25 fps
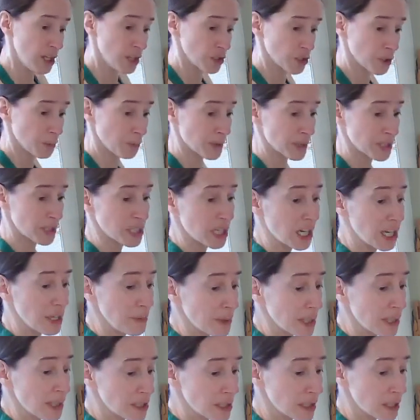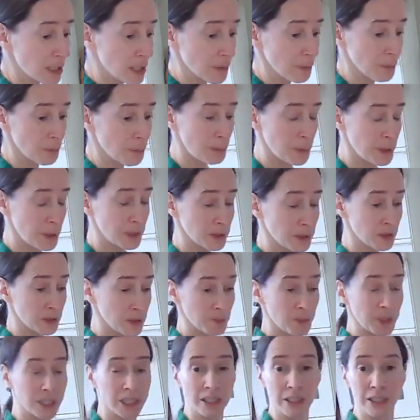So by the time I'd
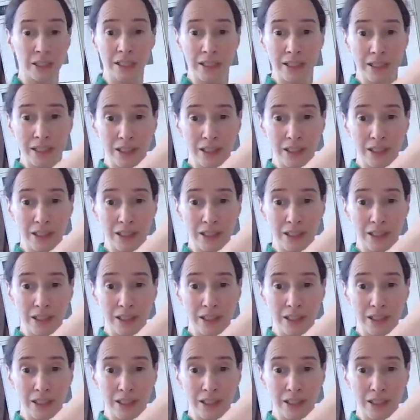peeled my